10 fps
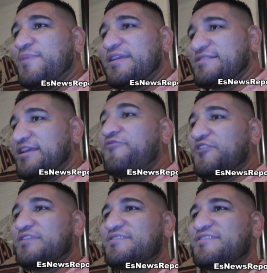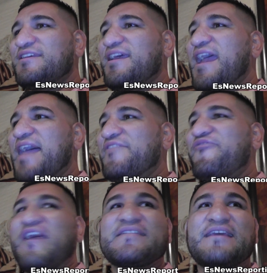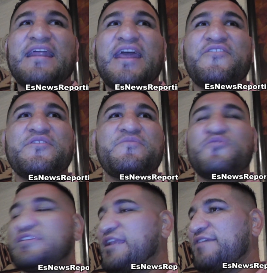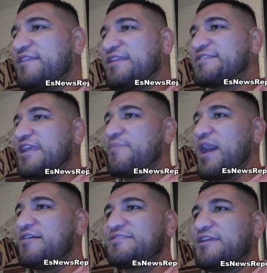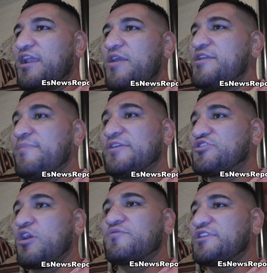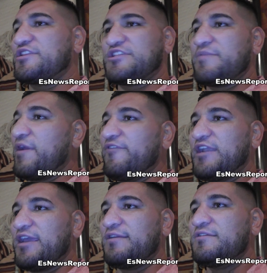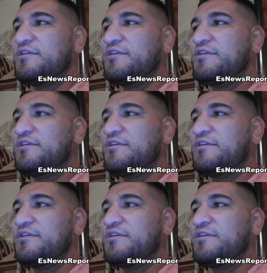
the biggest difference. And the fact that Henry, we lived in the same house, and I, he made sure I was at the gym every day.